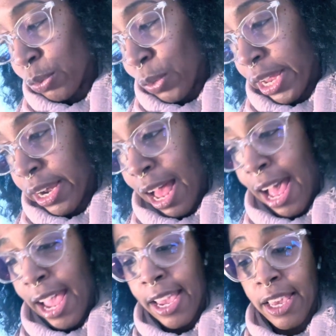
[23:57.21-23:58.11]
when
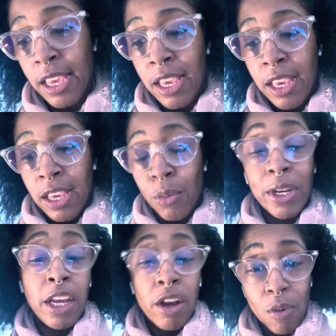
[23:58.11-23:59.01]

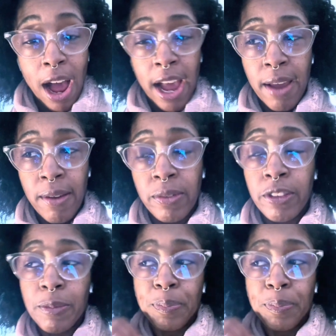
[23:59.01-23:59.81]
it arrives.